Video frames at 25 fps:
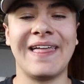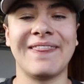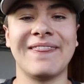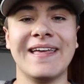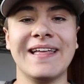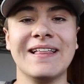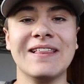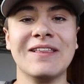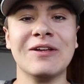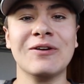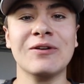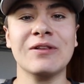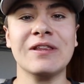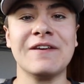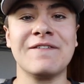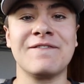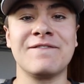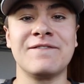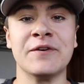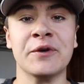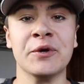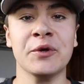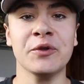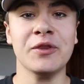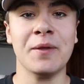and they literally
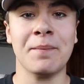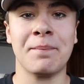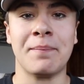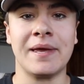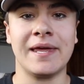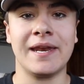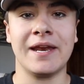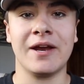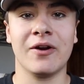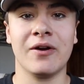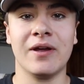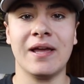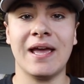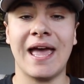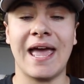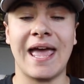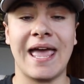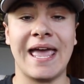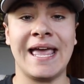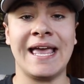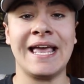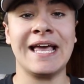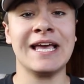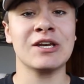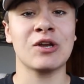filled the pit area
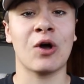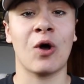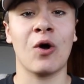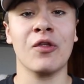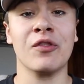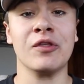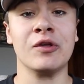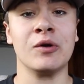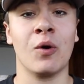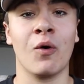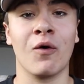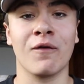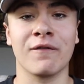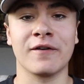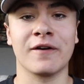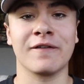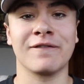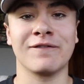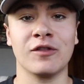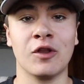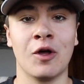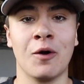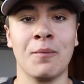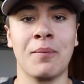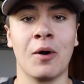and all the
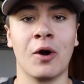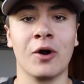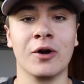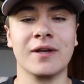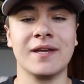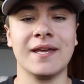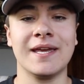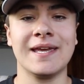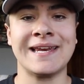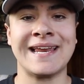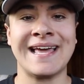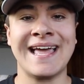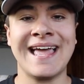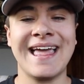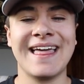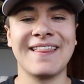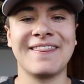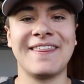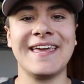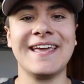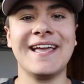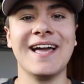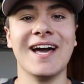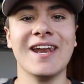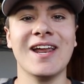overflow parking.
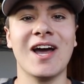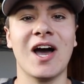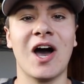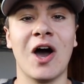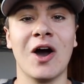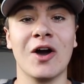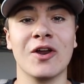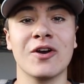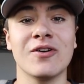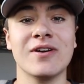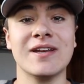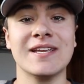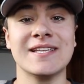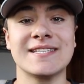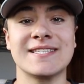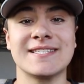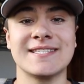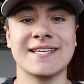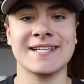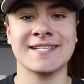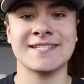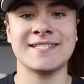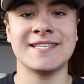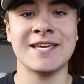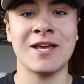They got
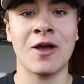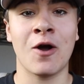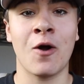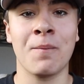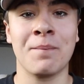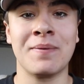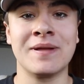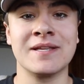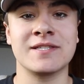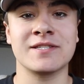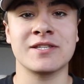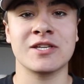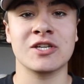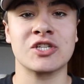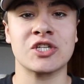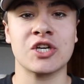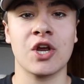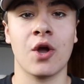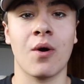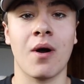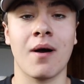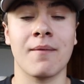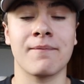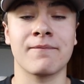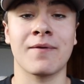160 opens to
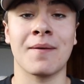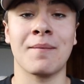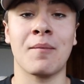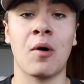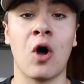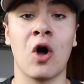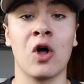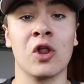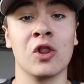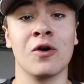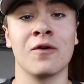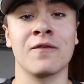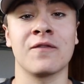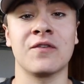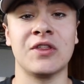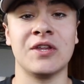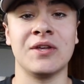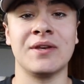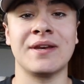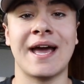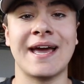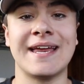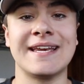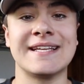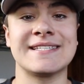show up from all over the
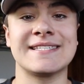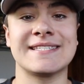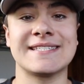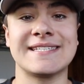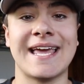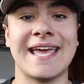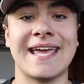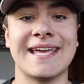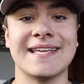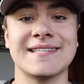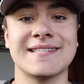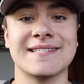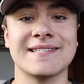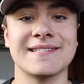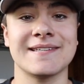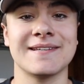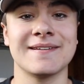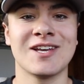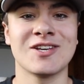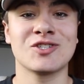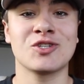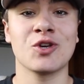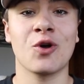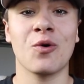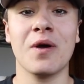United States.
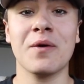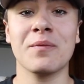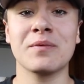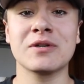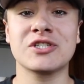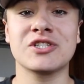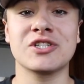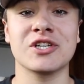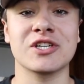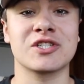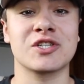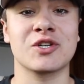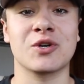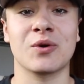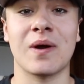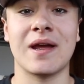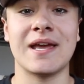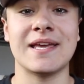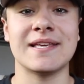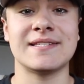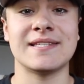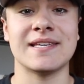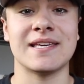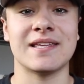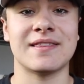So it was just
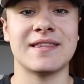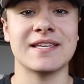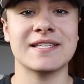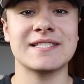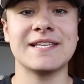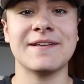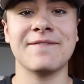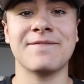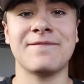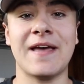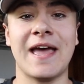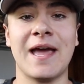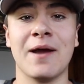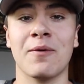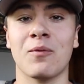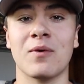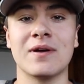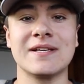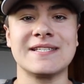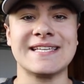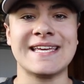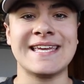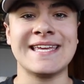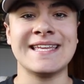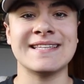crazy. This event
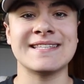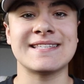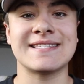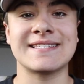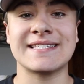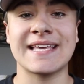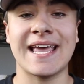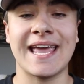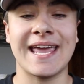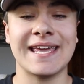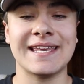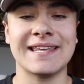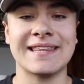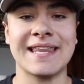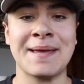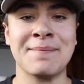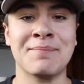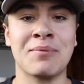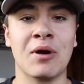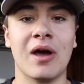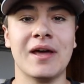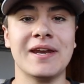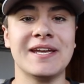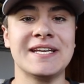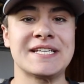was insane. They
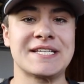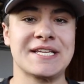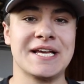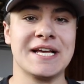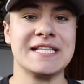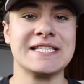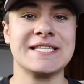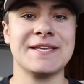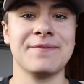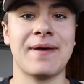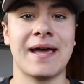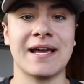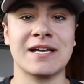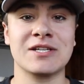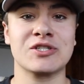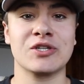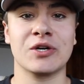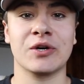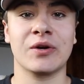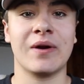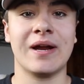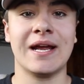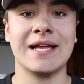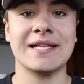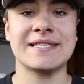brought in tons of
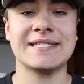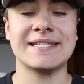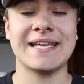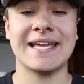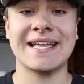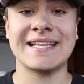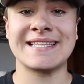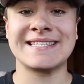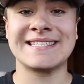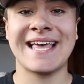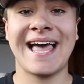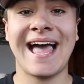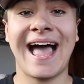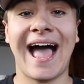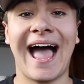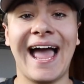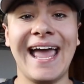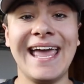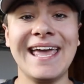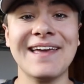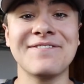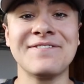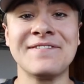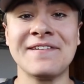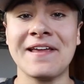extra grandstands.
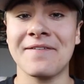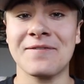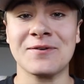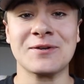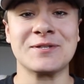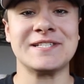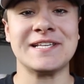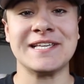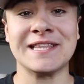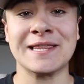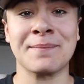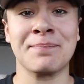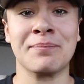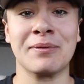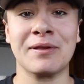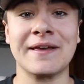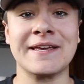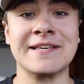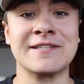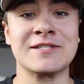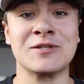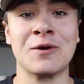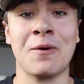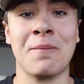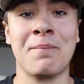I have never seen the
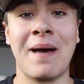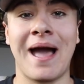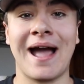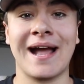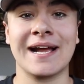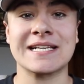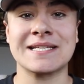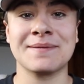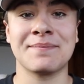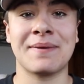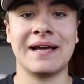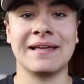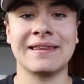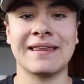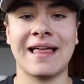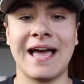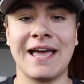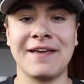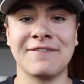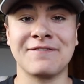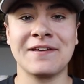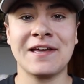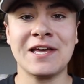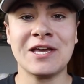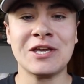place so packed in my
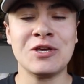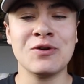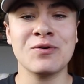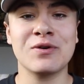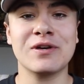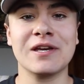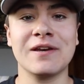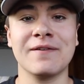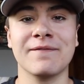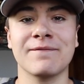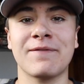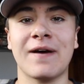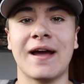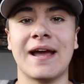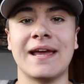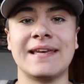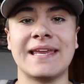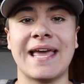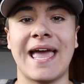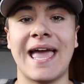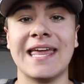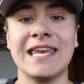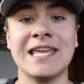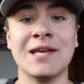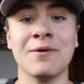life. You couldn't
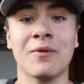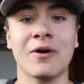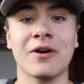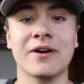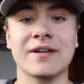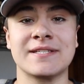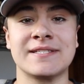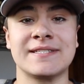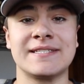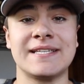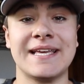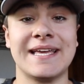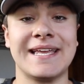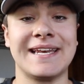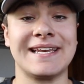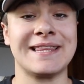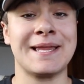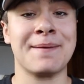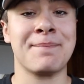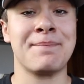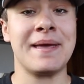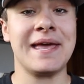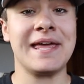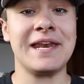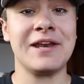find anywhere to sit.
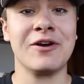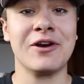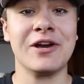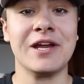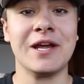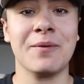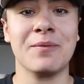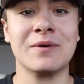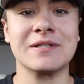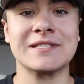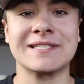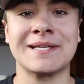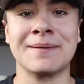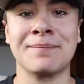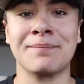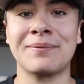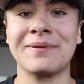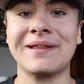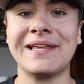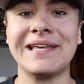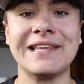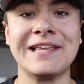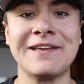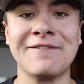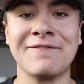The pit area was
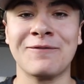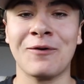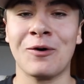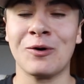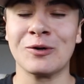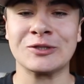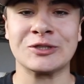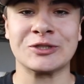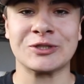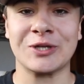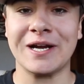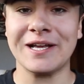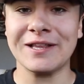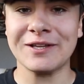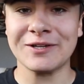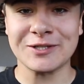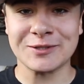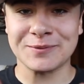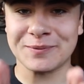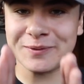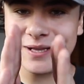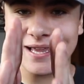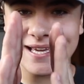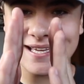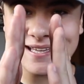completely full.
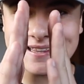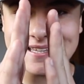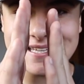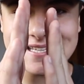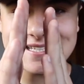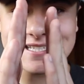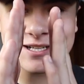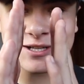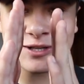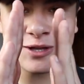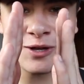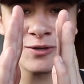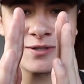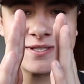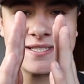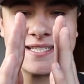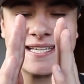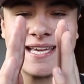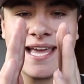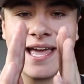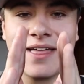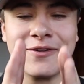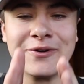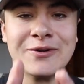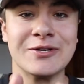Trailers were like this close
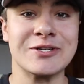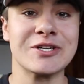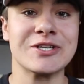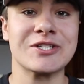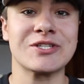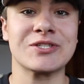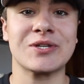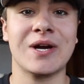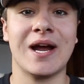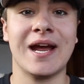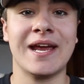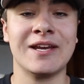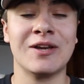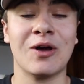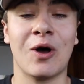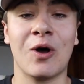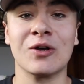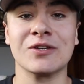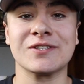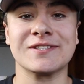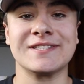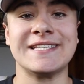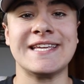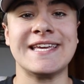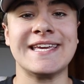together just trying to
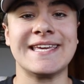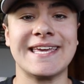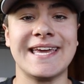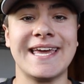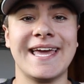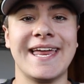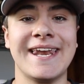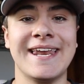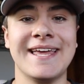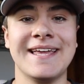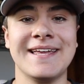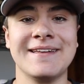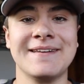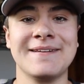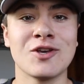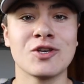all sneak in.